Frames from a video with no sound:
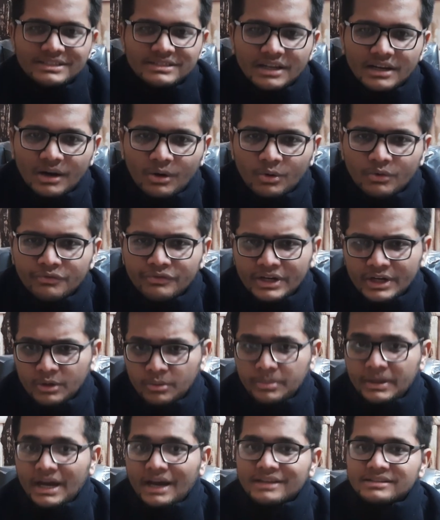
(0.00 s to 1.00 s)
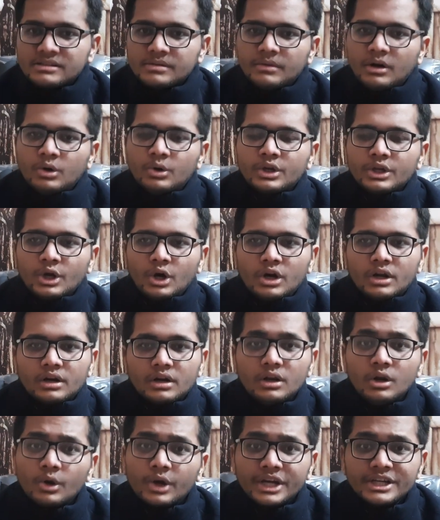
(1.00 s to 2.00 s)
HR round where you'll be asked about your
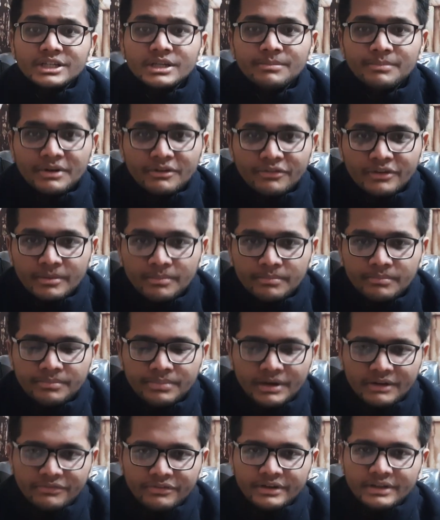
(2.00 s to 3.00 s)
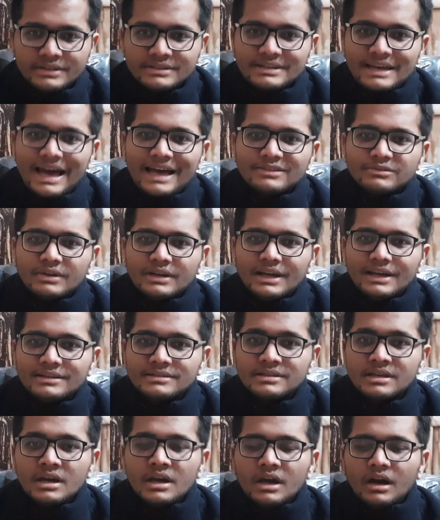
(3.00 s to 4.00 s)
location preference, as well
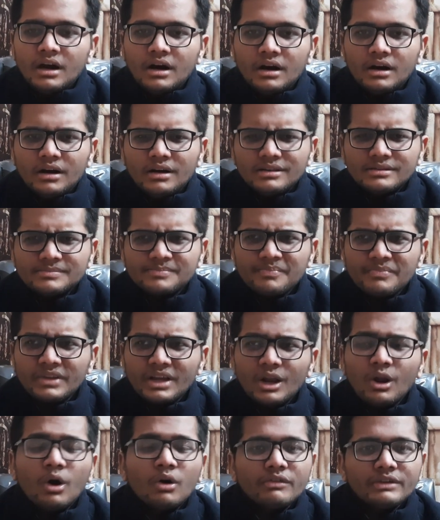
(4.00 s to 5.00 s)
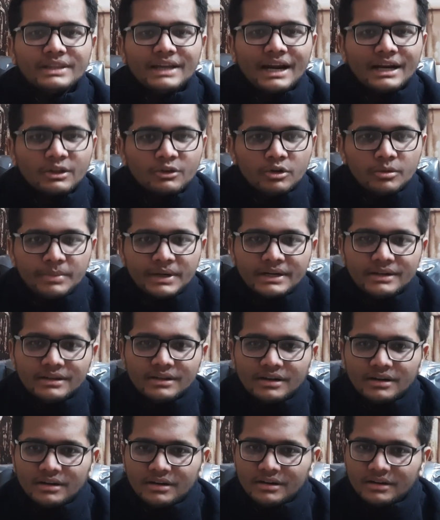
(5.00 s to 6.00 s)
as along with that you'll be
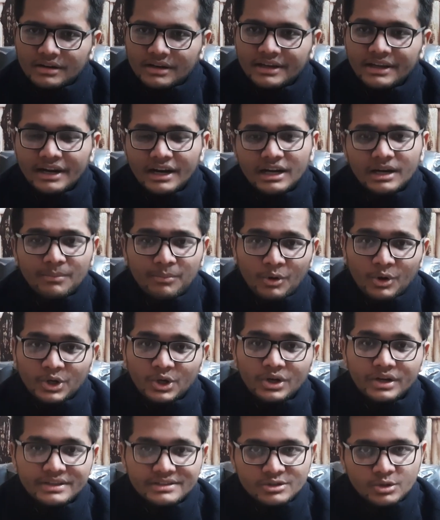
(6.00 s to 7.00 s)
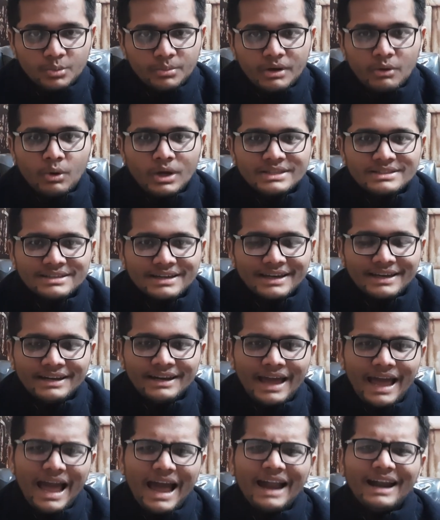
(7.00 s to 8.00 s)
grilled upon your resume once
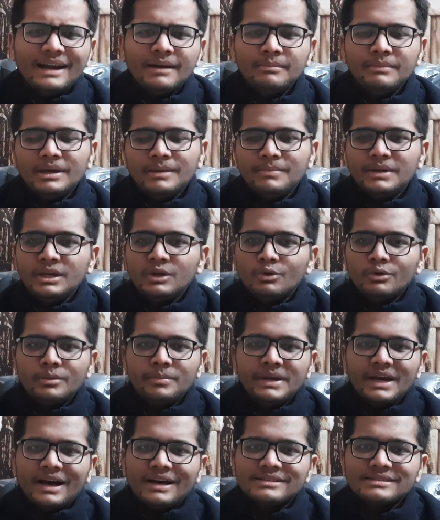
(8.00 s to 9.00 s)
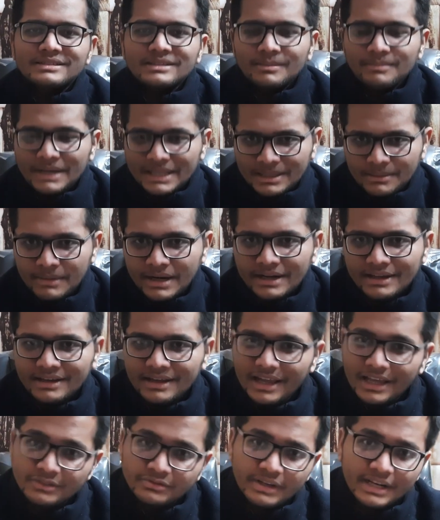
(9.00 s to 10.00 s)
again, and maybe you will be asked some
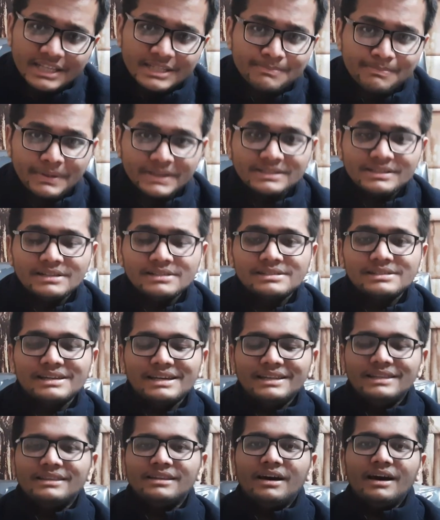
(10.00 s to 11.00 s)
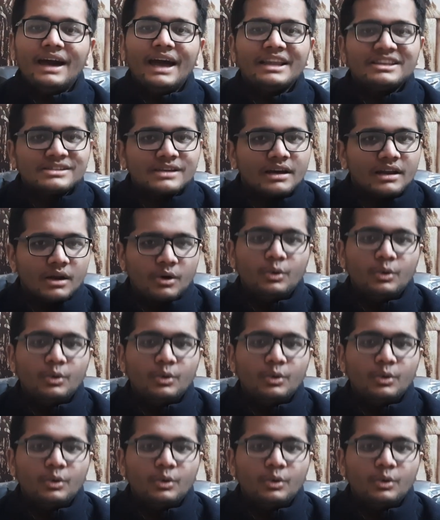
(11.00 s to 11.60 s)
mathematical as well as puzzles in the HR